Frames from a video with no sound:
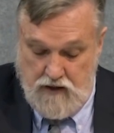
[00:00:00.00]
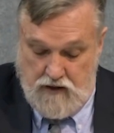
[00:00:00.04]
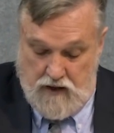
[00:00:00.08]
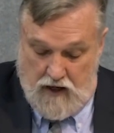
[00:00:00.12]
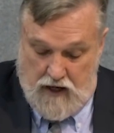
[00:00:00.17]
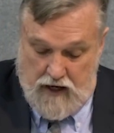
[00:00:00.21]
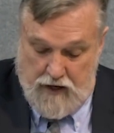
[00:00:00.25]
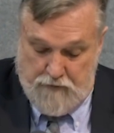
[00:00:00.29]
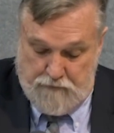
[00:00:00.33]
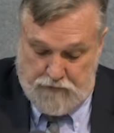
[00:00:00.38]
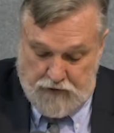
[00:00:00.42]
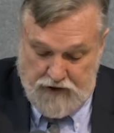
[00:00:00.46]

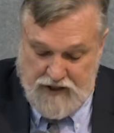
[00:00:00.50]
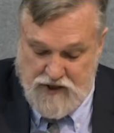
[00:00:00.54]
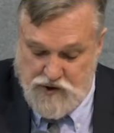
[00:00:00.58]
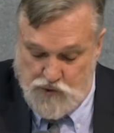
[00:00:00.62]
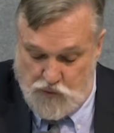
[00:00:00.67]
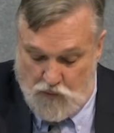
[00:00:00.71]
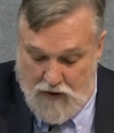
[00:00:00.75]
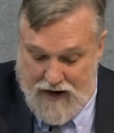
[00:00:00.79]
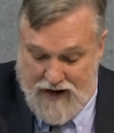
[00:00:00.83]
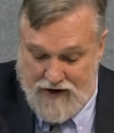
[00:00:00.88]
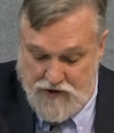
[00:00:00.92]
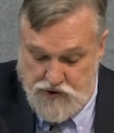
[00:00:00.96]
God,
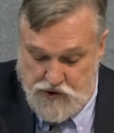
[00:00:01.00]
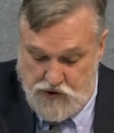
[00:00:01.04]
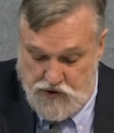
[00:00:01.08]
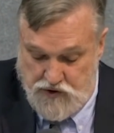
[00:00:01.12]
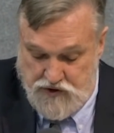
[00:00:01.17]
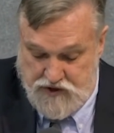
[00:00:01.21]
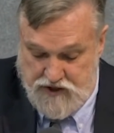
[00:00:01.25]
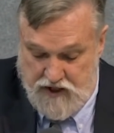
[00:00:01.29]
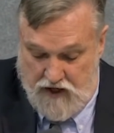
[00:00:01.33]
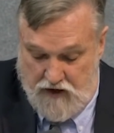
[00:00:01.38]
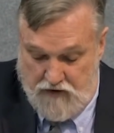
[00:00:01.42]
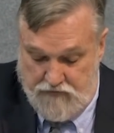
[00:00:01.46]
please rouse
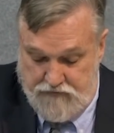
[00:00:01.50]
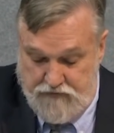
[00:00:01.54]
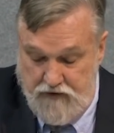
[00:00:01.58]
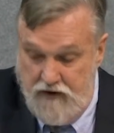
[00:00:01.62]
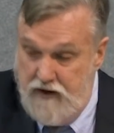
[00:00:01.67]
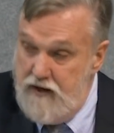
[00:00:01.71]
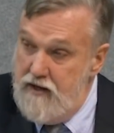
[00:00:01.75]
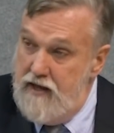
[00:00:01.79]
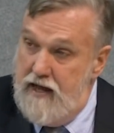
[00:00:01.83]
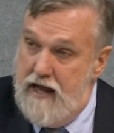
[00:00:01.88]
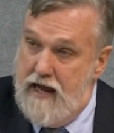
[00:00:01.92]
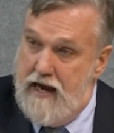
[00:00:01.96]
yourself,
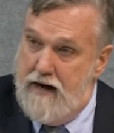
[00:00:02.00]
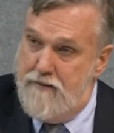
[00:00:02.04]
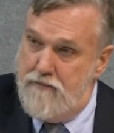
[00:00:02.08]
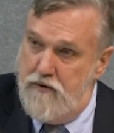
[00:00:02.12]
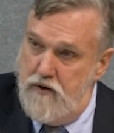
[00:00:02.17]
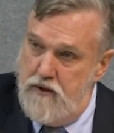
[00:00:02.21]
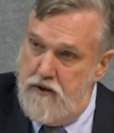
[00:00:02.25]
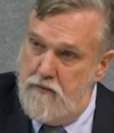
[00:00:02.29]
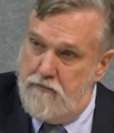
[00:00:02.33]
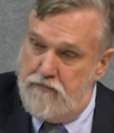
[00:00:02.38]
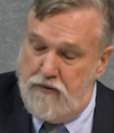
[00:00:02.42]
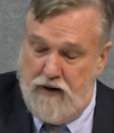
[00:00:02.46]

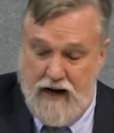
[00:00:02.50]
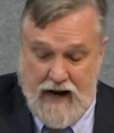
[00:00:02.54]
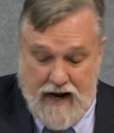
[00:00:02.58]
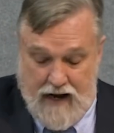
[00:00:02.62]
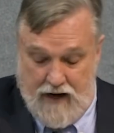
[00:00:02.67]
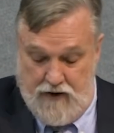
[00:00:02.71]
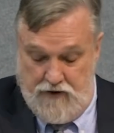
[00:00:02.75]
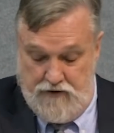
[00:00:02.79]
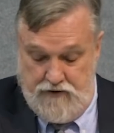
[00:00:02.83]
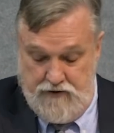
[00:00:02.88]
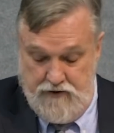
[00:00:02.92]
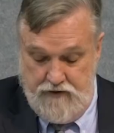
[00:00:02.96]
hammer the
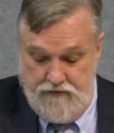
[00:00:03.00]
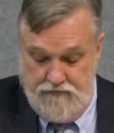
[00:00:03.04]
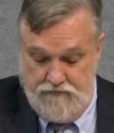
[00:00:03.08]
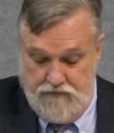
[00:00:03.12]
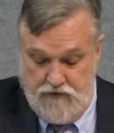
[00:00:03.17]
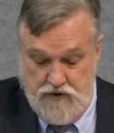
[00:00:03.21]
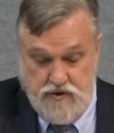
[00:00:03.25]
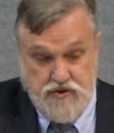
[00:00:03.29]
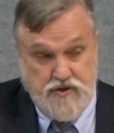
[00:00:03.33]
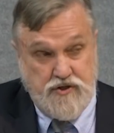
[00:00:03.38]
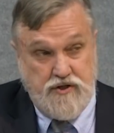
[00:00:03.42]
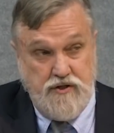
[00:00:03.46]
proud.
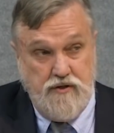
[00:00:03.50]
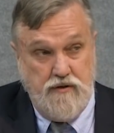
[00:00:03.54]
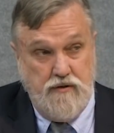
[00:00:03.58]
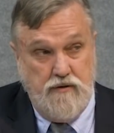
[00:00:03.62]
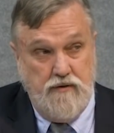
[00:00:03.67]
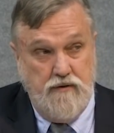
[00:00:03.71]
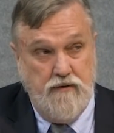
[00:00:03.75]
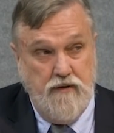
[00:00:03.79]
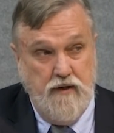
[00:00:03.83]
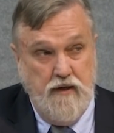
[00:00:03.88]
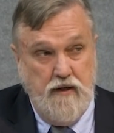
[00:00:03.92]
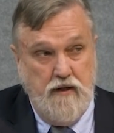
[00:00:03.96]
Verse
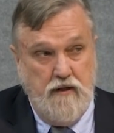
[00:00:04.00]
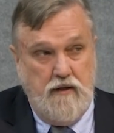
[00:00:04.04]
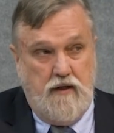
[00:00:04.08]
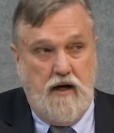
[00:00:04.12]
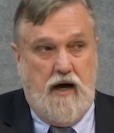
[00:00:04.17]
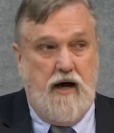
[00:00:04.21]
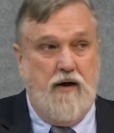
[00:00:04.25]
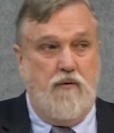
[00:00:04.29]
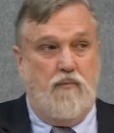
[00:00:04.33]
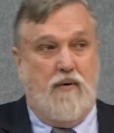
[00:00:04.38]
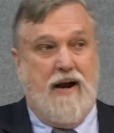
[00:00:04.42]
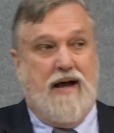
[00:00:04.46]
2.
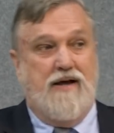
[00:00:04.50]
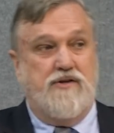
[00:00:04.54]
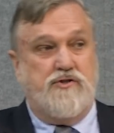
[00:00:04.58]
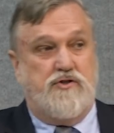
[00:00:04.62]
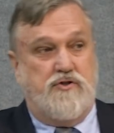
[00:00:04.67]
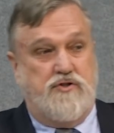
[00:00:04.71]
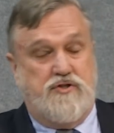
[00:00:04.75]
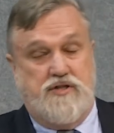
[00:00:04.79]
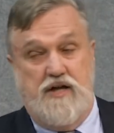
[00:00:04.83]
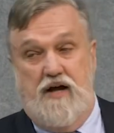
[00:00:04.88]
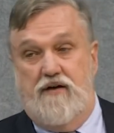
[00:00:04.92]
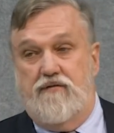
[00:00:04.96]
God, rouse
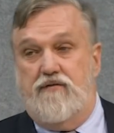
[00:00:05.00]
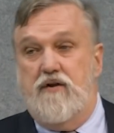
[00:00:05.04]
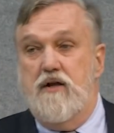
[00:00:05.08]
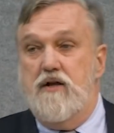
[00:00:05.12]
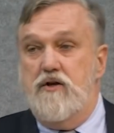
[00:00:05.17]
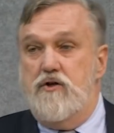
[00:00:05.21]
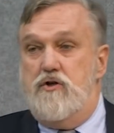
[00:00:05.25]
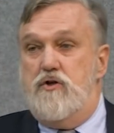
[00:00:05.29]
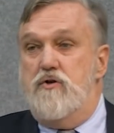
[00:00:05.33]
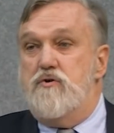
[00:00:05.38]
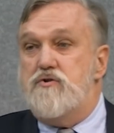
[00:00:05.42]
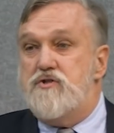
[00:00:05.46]
yourself,
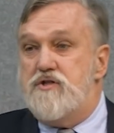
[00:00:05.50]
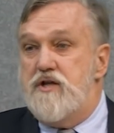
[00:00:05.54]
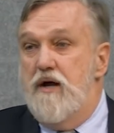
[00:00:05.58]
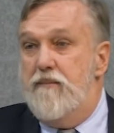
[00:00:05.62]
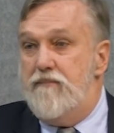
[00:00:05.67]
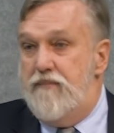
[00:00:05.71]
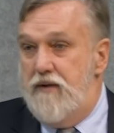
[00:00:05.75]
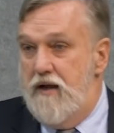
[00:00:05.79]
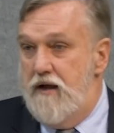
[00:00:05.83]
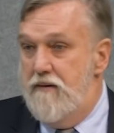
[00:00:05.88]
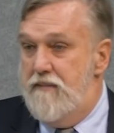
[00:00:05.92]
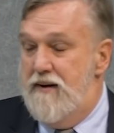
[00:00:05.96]
do
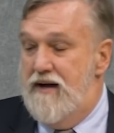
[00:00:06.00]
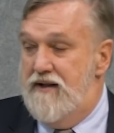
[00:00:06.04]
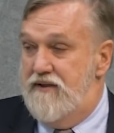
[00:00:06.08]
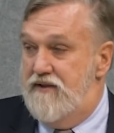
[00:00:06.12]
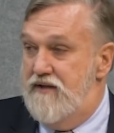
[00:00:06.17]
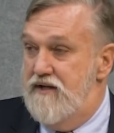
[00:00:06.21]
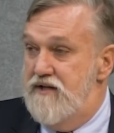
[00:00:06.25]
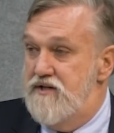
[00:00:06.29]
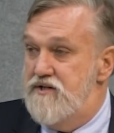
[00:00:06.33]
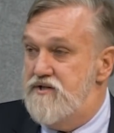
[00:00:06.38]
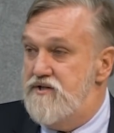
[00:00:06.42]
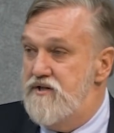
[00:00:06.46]
something
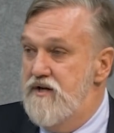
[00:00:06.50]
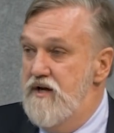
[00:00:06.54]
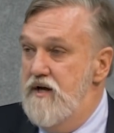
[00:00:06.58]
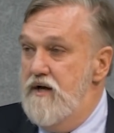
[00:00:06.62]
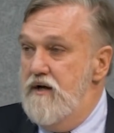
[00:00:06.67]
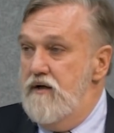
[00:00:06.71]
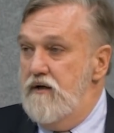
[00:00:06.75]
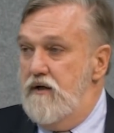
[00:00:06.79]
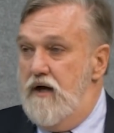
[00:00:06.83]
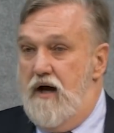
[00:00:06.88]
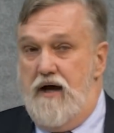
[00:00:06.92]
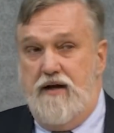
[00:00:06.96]
about this.
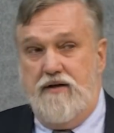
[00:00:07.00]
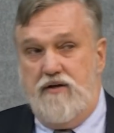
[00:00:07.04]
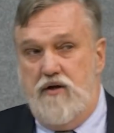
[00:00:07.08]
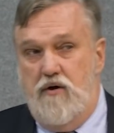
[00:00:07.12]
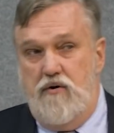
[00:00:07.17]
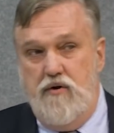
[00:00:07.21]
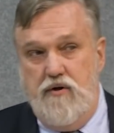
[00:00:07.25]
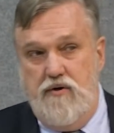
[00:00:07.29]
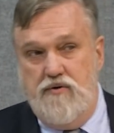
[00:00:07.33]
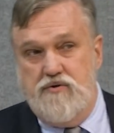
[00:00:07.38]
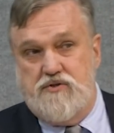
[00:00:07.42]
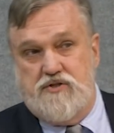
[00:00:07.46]
God,
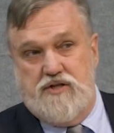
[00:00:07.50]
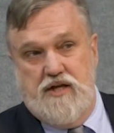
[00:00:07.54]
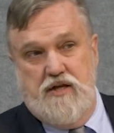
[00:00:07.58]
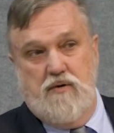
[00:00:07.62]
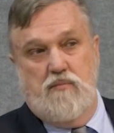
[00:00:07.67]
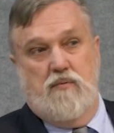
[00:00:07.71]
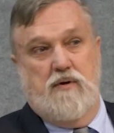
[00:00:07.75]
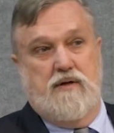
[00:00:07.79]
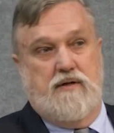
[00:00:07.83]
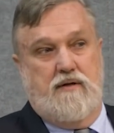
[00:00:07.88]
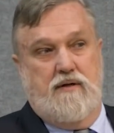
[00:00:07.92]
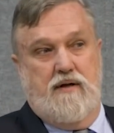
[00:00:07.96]
don't you
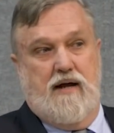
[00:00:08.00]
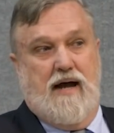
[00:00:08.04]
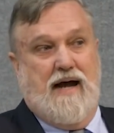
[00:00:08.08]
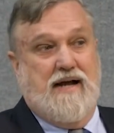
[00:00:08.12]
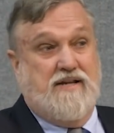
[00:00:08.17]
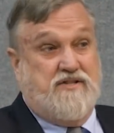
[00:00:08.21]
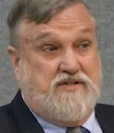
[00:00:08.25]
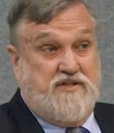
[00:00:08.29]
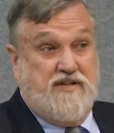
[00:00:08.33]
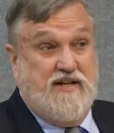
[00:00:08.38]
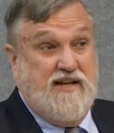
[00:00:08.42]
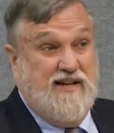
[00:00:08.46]
see what
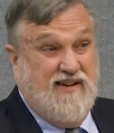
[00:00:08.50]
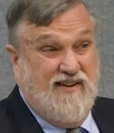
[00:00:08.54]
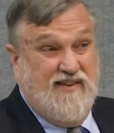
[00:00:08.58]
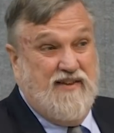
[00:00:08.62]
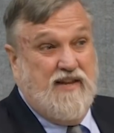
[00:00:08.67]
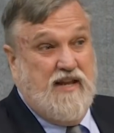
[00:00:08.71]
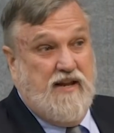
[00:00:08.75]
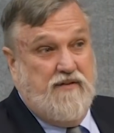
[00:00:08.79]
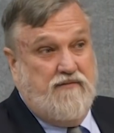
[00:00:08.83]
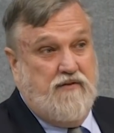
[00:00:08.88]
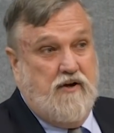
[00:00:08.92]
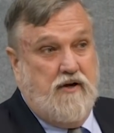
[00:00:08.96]
I see on
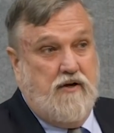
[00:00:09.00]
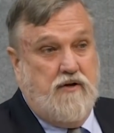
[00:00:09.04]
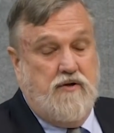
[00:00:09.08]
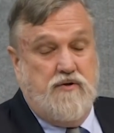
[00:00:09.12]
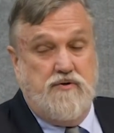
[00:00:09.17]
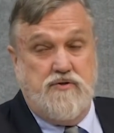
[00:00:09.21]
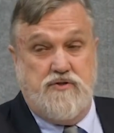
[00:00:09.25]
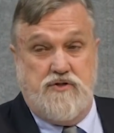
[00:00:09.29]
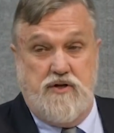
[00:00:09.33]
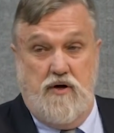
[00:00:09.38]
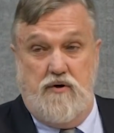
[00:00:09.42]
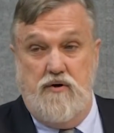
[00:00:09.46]
the evening
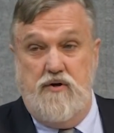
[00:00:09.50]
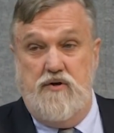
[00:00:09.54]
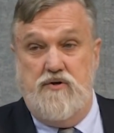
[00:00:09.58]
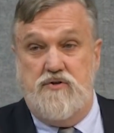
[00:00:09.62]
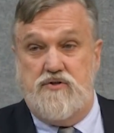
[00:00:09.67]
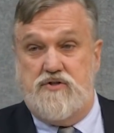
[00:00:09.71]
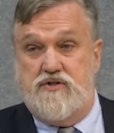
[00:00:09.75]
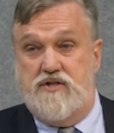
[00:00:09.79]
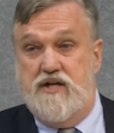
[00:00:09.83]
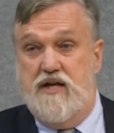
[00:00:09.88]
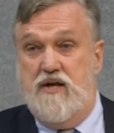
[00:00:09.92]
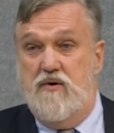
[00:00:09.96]
news? Don't
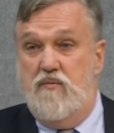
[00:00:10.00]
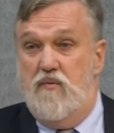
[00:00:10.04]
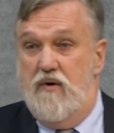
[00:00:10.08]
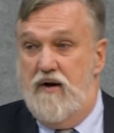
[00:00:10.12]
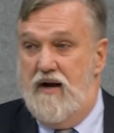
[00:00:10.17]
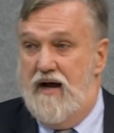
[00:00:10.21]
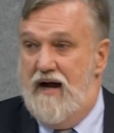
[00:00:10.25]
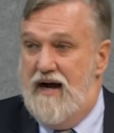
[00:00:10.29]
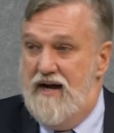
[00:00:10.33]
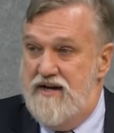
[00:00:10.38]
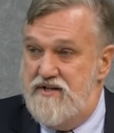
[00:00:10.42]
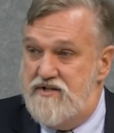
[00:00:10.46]
you see
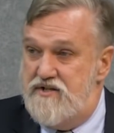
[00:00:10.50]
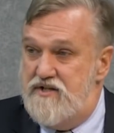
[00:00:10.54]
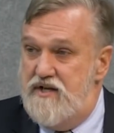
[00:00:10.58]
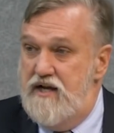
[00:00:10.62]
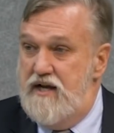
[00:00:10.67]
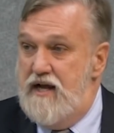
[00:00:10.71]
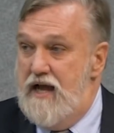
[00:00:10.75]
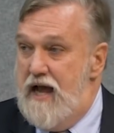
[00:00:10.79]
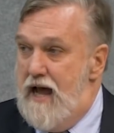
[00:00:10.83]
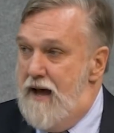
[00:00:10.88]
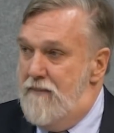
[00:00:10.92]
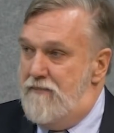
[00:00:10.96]
what I
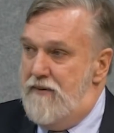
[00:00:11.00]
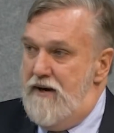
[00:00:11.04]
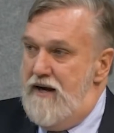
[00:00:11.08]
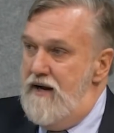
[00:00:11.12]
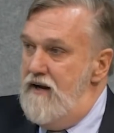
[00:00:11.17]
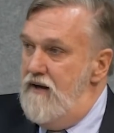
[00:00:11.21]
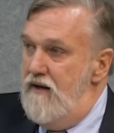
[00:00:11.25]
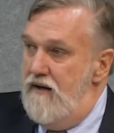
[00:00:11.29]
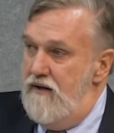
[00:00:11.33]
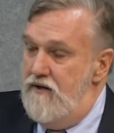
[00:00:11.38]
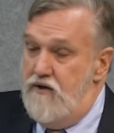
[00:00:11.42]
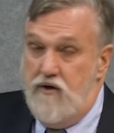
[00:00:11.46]
see
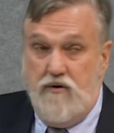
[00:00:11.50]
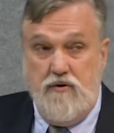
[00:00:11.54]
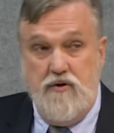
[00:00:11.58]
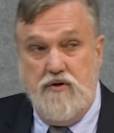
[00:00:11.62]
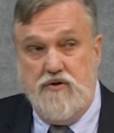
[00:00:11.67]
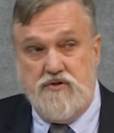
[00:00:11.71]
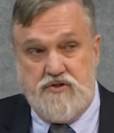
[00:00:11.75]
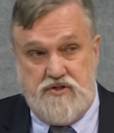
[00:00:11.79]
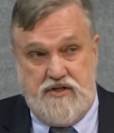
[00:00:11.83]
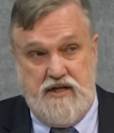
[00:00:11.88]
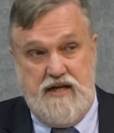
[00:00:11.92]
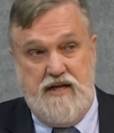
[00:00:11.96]
happening? Don't
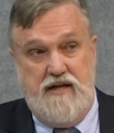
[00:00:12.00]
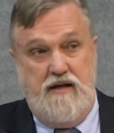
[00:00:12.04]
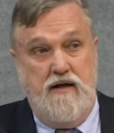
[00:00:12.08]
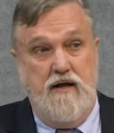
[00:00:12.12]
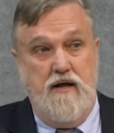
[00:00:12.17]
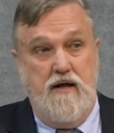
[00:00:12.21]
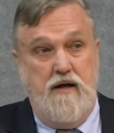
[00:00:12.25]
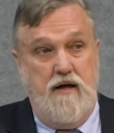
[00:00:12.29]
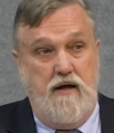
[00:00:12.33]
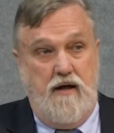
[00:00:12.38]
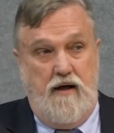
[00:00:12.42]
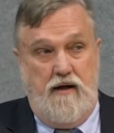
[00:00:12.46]
you see
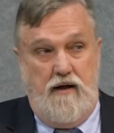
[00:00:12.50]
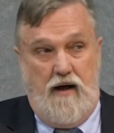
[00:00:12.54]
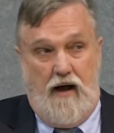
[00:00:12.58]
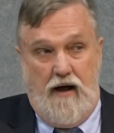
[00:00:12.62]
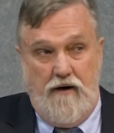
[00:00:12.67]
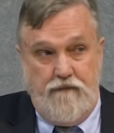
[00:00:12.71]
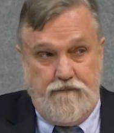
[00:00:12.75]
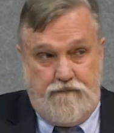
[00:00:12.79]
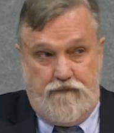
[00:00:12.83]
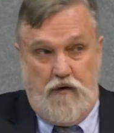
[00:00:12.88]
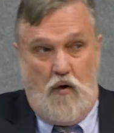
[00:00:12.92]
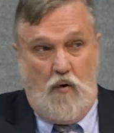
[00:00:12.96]

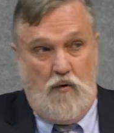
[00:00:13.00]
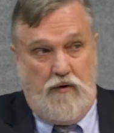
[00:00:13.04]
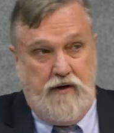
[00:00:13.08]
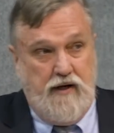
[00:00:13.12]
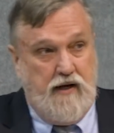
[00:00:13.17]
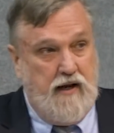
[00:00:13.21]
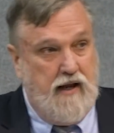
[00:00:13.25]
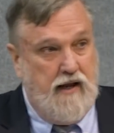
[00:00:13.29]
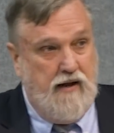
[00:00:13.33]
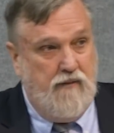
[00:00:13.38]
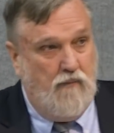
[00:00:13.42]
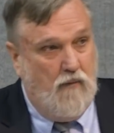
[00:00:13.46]

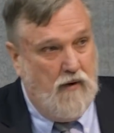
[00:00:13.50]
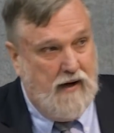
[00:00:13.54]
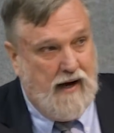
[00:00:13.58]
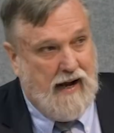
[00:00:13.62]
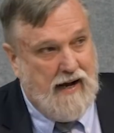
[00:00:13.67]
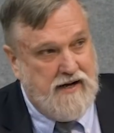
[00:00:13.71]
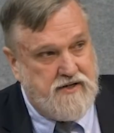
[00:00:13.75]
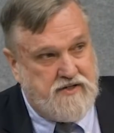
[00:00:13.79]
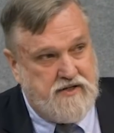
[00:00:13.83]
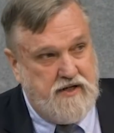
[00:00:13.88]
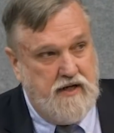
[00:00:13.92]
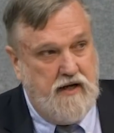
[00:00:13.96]
unfolding what
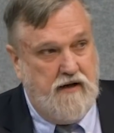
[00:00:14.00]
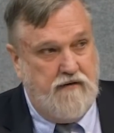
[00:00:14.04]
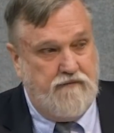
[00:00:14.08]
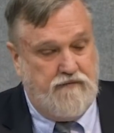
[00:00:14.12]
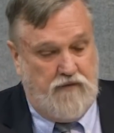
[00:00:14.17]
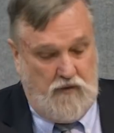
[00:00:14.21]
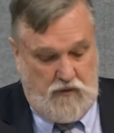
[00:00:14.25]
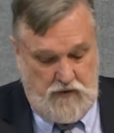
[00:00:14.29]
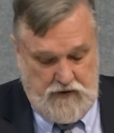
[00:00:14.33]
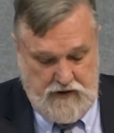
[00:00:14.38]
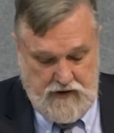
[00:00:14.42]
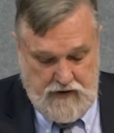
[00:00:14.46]
I see
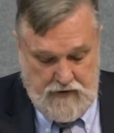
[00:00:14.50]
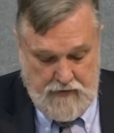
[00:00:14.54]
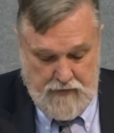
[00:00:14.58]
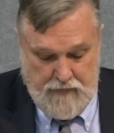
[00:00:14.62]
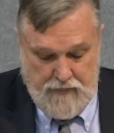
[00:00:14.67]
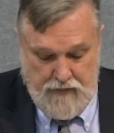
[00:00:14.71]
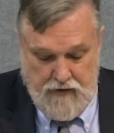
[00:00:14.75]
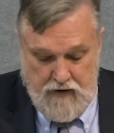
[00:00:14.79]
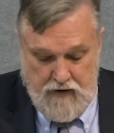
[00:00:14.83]
unfolding?